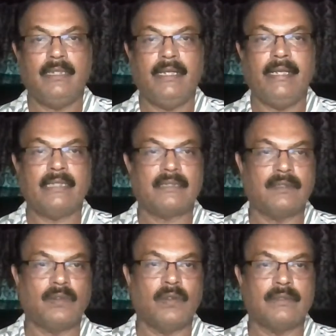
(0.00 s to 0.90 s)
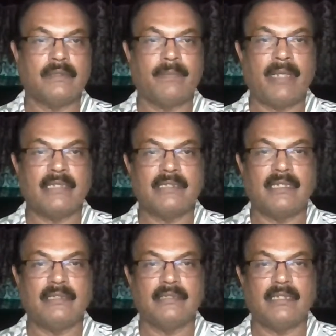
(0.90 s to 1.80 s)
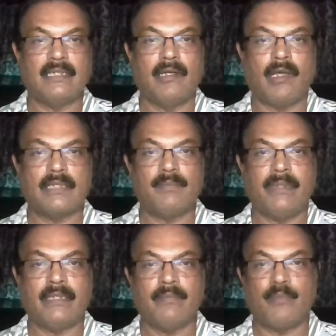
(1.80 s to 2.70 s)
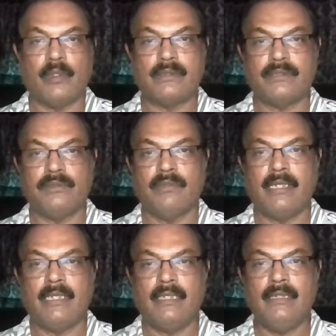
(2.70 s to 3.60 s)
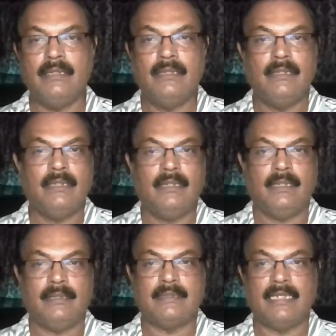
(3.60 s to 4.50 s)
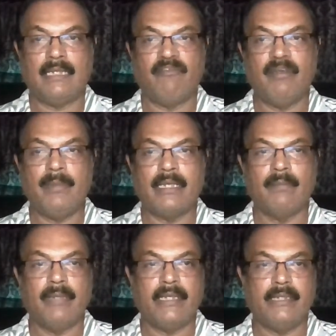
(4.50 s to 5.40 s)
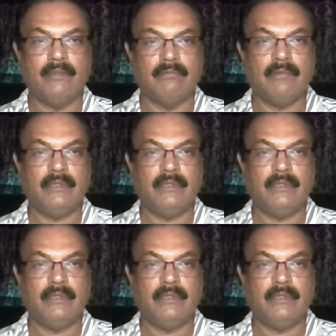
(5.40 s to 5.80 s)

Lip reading: Next concept, as a result, glass become positive and silk will become negative.